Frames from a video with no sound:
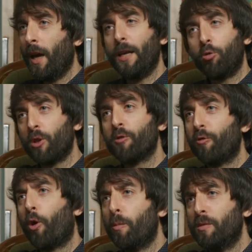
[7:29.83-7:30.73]
and
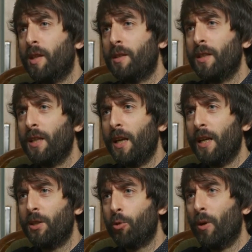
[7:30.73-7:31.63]
transforms it
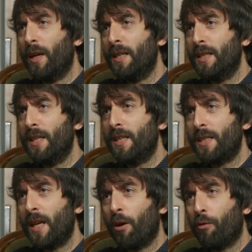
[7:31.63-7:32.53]
into an end in
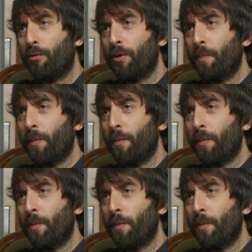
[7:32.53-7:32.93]
itself.